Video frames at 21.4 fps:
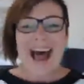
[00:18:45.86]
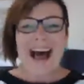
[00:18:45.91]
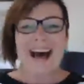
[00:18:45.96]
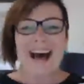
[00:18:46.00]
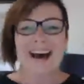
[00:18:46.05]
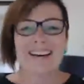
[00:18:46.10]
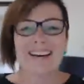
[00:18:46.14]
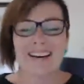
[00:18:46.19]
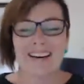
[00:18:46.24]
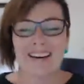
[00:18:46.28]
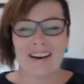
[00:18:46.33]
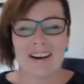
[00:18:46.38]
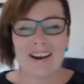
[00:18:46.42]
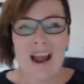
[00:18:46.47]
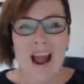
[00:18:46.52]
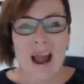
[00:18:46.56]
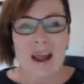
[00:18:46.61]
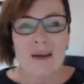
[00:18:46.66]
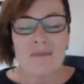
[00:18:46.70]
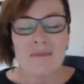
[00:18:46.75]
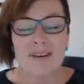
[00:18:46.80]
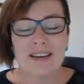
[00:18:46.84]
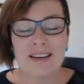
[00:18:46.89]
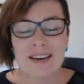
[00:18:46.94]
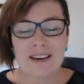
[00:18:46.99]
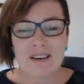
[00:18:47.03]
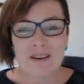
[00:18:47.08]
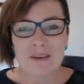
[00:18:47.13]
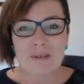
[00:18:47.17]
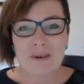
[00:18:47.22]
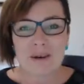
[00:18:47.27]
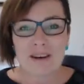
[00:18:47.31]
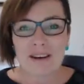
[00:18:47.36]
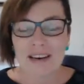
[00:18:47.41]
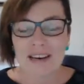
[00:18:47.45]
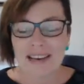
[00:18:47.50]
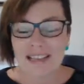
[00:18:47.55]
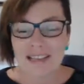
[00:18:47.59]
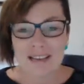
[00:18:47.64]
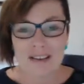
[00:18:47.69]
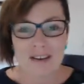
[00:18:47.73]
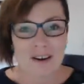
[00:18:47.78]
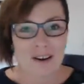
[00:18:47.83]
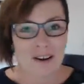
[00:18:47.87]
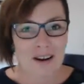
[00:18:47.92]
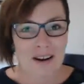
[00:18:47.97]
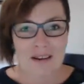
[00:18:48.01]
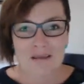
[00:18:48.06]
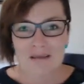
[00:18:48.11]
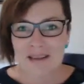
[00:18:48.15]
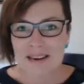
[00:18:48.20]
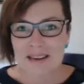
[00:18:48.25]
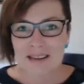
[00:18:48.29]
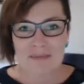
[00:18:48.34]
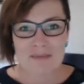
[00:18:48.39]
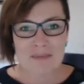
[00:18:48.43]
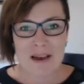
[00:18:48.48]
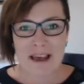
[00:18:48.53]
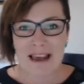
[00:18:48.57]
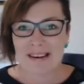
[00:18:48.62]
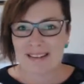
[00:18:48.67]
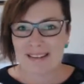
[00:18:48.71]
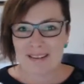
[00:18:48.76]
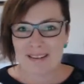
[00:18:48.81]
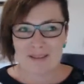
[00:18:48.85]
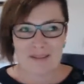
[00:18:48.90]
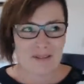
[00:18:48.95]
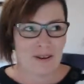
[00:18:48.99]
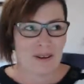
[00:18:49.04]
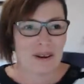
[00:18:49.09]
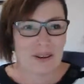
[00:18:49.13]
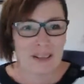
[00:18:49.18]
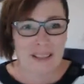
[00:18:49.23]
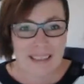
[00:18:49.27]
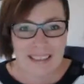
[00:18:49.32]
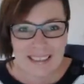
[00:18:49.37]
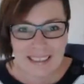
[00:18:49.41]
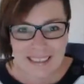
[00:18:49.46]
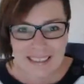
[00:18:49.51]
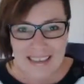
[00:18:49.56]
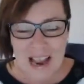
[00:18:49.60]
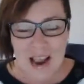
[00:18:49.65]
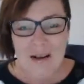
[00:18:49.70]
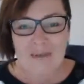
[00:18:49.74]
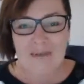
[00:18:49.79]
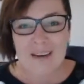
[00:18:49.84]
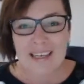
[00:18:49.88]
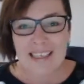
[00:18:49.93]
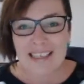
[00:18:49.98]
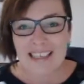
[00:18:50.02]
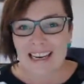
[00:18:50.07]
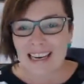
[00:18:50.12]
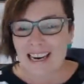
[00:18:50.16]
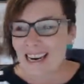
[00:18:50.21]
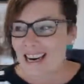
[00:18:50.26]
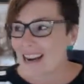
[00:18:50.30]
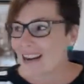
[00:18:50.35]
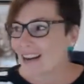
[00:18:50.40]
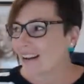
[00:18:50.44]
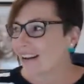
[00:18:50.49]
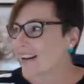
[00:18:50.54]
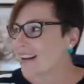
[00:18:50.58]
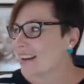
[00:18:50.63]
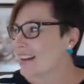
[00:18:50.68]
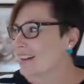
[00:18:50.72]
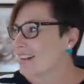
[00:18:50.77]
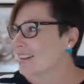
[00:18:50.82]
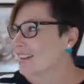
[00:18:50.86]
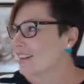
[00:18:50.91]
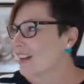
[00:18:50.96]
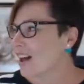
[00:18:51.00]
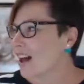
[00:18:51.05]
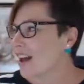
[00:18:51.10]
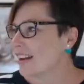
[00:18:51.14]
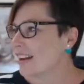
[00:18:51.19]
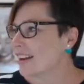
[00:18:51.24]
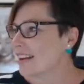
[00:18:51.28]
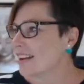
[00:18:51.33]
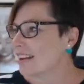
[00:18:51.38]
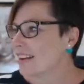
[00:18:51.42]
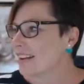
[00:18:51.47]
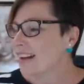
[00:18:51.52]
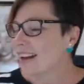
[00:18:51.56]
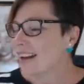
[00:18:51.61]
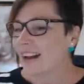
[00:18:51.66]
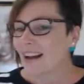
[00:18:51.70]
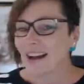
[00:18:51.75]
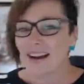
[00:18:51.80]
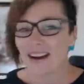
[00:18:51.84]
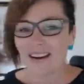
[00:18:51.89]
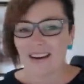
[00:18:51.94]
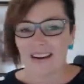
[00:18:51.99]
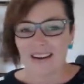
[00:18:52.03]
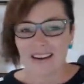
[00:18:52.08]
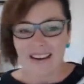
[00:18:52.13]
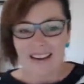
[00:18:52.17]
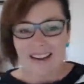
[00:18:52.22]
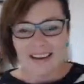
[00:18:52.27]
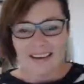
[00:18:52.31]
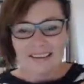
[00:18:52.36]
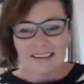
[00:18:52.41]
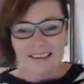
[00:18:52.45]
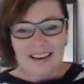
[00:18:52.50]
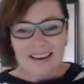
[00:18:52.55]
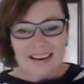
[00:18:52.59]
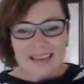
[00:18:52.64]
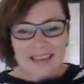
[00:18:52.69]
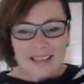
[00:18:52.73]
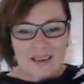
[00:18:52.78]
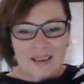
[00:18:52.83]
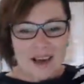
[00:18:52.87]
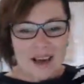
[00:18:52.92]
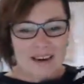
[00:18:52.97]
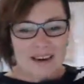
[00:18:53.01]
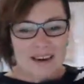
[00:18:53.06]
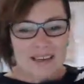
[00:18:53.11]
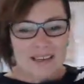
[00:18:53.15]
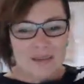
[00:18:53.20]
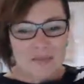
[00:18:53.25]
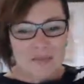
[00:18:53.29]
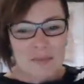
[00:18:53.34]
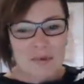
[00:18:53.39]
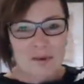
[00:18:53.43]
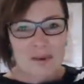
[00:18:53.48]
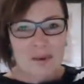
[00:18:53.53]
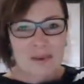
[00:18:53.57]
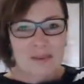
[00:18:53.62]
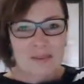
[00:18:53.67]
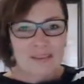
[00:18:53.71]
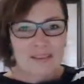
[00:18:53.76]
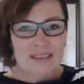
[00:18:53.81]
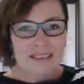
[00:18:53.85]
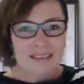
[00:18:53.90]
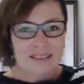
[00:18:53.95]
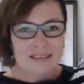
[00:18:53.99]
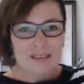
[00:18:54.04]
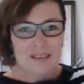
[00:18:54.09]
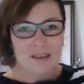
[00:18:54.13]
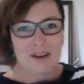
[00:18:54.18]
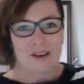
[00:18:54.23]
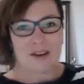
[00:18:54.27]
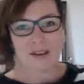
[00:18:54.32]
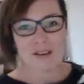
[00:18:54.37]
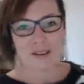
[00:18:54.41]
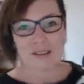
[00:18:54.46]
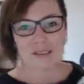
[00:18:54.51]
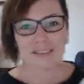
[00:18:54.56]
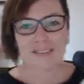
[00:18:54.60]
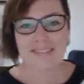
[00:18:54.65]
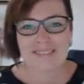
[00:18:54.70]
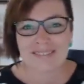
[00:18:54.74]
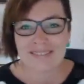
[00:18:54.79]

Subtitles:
I know, but you know what? It's not going to be as bad as yours. Winter here is like, hang on, I need to put a long sleeve shirt on.